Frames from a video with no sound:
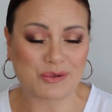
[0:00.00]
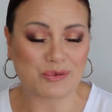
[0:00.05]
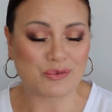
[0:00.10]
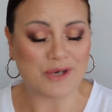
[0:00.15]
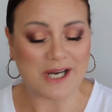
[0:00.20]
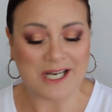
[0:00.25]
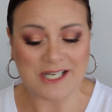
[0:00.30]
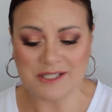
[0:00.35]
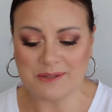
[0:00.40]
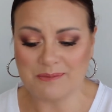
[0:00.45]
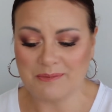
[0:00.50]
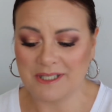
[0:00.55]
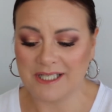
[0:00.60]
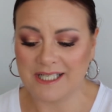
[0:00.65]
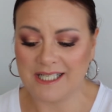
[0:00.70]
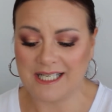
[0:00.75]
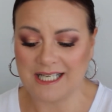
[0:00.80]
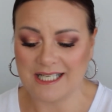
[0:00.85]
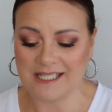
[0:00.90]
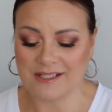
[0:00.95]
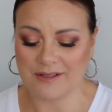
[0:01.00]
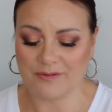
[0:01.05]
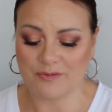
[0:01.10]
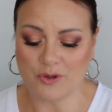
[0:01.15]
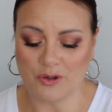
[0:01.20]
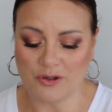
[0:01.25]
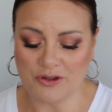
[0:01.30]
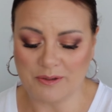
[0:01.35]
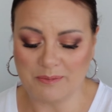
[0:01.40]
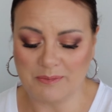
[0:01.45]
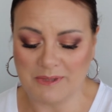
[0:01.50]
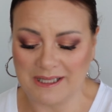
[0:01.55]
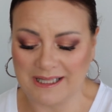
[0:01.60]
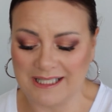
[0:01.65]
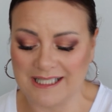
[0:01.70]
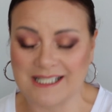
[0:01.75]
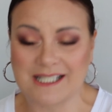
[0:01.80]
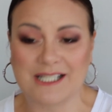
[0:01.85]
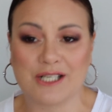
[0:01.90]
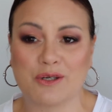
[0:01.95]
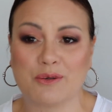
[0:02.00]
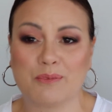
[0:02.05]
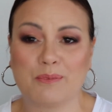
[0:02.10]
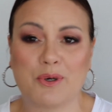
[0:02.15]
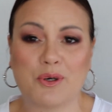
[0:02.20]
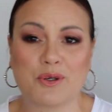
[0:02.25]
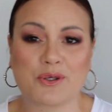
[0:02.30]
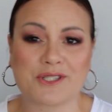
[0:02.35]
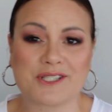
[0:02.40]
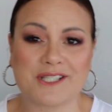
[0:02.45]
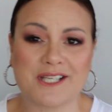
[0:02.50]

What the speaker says: randomly as I've got them in this little box,